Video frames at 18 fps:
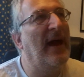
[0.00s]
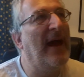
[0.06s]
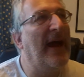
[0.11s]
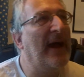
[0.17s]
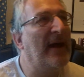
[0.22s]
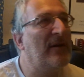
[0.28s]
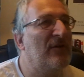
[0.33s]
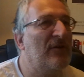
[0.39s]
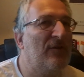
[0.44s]

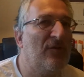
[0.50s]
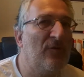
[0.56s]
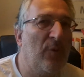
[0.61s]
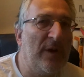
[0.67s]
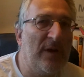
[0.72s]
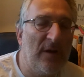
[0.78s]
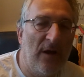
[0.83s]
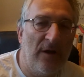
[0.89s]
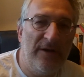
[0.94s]
and
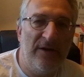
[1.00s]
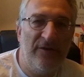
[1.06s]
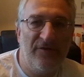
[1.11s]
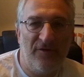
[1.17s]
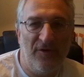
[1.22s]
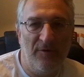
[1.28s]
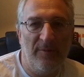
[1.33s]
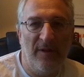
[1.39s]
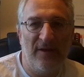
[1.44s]
we can only
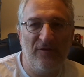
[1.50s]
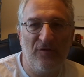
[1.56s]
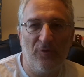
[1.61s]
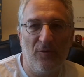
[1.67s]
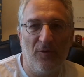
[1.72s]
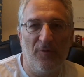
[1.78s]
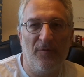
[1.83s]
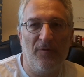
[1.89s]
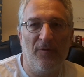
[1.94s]
assume that
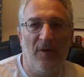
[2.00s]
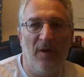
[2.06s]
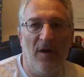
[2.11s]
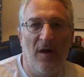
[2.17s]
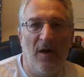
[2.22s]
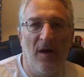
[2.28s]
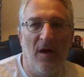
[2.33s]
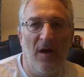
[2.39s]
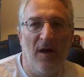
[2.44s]
sort of
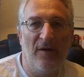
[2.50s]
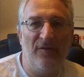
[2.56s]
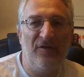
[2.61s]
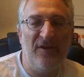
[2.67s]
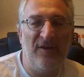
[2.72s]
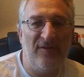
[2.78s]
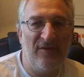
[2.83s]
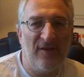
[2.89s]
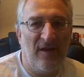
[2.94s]

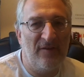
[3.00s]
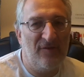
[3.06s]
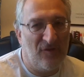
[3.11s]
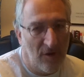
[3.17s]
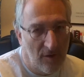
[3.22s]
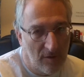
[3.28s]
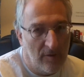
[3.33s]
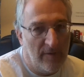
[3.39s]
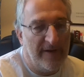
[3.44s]
she's
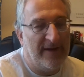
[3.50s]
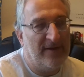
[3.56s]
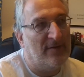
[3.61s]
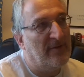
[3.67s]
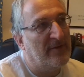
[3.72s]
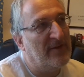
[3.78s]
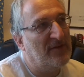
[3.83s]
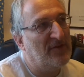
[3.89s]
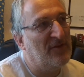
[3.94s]
died,
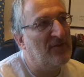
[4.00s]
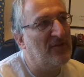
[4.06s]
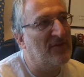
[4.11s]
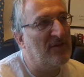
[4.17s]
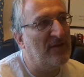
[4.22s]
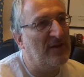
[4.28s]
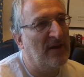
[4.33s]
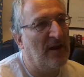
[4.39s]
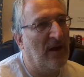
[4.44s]
and this
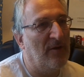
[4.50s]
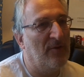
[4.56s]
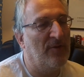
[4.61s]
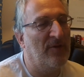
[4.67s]
is, you know,